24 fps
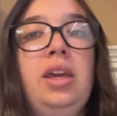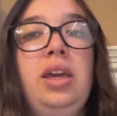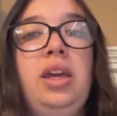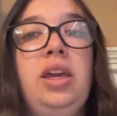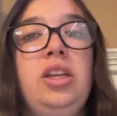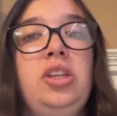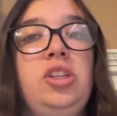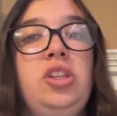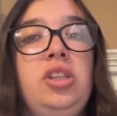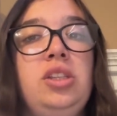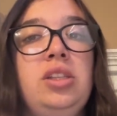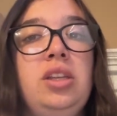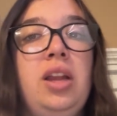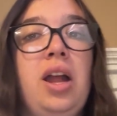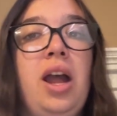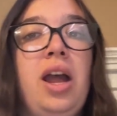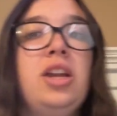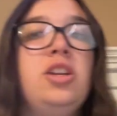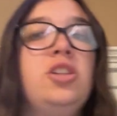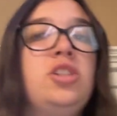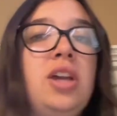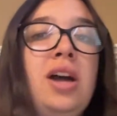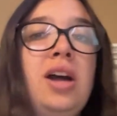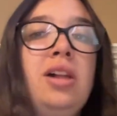and she said, "I
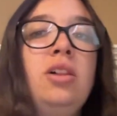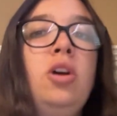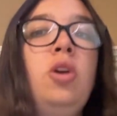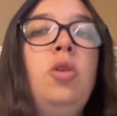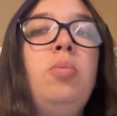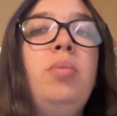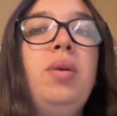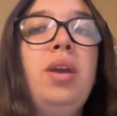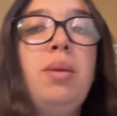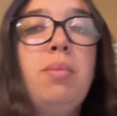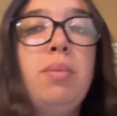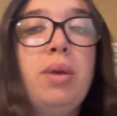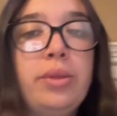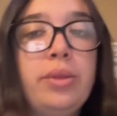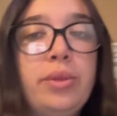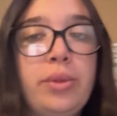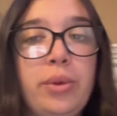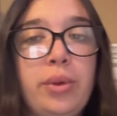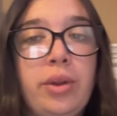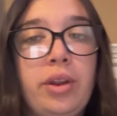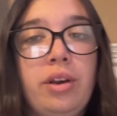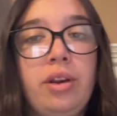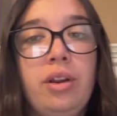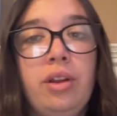shall obey my
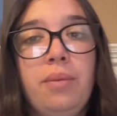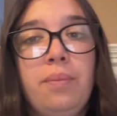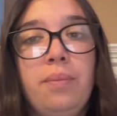lord."